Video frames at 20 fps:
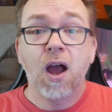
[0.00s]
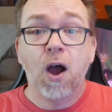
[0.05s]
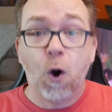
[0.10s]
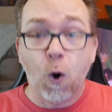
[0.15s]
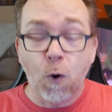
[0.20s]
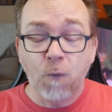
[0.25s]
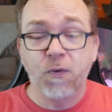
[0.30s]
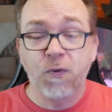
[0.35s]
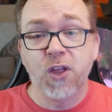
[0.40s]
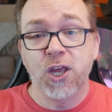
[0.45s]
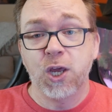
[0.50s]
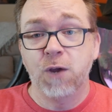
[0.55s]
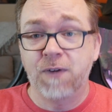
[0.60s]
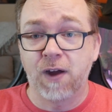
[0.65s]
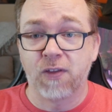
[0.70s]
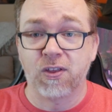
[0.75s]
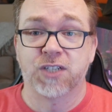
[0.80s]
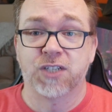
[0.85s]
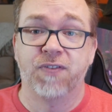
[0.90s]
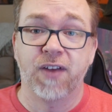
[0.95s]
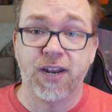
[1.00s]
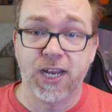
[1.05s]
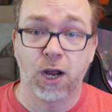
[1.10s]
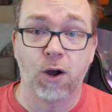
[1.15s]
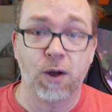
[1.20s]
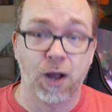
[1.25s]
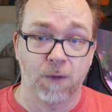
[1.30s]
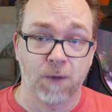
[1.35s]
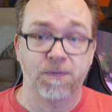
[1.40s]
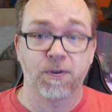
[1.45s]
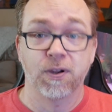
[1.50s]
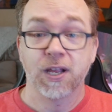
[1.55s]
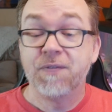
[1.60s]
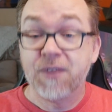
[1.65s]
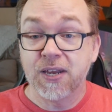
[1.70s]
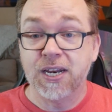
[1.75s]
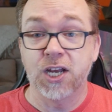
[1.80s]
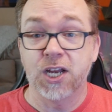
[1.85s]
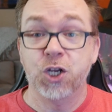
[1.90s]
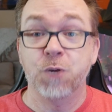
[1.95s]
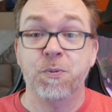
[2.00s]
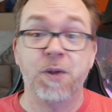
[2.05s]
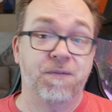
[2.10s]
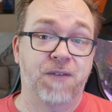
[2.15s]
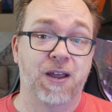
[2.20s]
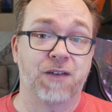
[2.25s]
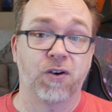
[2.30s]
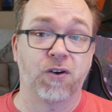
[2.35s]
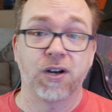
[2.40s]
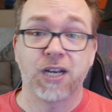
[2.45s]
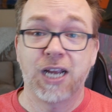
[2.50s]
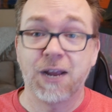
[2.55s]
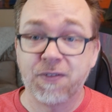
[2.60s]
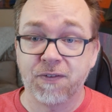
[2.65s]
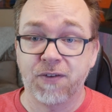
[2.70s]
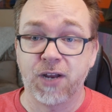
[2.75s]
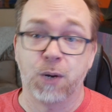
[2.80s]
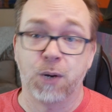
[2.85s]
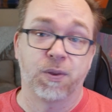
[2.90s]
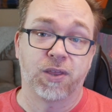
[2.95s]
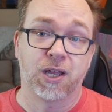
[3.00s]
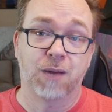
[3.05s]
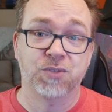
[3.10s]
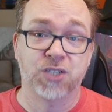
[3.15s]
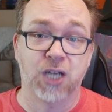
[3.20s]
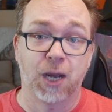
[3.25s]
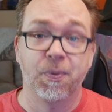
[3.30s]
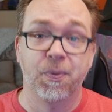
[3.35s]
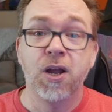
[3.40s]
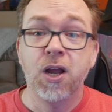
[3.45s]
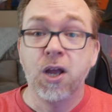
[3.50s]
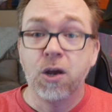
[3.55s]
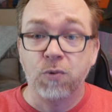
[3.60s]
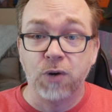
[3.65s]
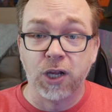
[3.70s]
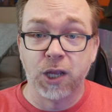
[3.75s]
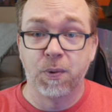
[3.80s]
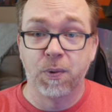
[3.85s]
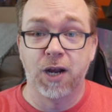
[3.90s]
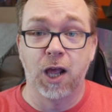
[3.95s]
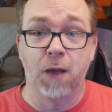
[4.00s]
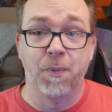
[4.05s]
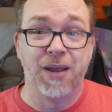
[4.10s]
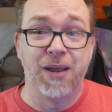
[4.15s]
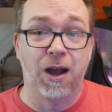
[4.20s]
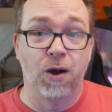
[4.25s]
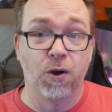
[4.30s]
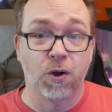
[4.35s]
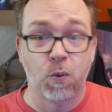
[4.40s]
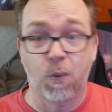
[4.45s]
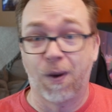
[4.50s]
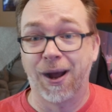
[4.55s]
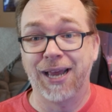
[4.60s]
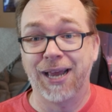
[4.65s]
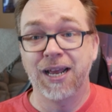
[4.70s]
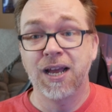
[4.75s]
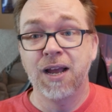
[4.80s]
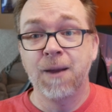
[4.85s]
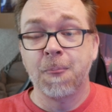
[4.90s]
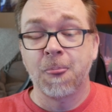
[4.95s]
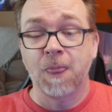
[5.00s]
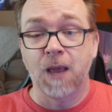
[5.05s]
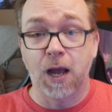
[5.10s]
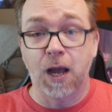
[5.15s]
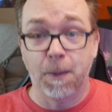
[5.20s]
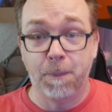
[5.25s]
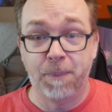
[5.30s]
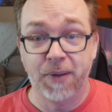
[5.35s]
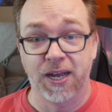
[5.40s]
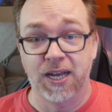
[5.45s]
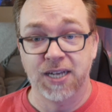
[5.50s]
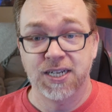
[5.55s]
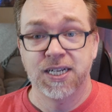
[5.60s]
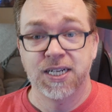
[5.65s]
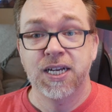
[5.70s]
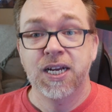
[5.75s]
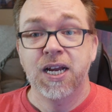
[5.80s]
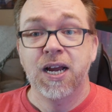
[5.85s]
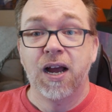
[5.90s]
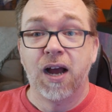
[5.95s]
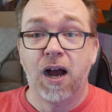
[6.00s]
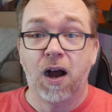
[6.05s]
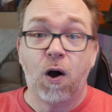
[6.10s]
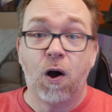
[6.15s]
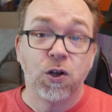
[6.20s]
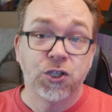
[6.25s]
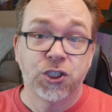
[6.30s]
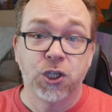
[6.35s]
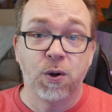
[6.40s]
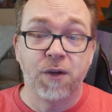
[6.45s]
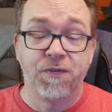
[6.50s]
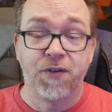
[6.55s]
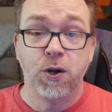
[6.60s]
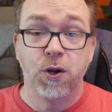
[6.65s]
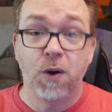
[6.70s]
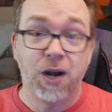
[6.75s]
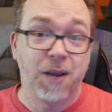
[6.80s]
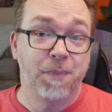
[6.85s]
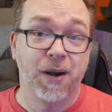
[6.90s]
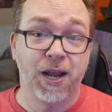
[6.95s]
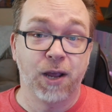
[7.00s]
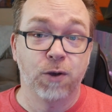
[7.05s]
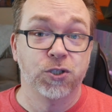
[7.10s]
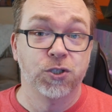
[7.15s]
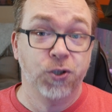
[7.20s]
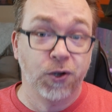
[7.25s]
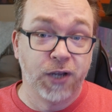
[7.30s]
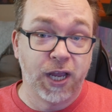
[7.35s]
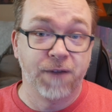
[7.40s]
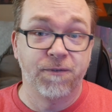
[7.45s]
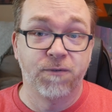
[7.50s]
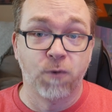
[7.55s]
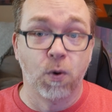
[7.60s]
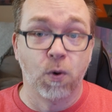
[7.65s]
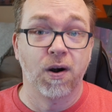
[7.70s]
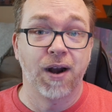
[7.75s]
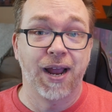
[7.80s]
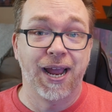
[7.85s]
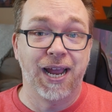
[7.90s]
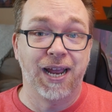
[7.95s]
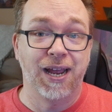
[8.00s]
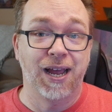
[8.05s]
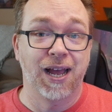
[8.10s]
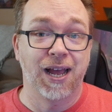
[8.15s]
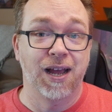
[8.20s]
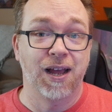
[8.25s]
hopefully you found this video helpful. If you did, do me a favor, give the video a thumbs up. Really would help me out quite a bit. Uh, also, if you know anybody who's looking for a,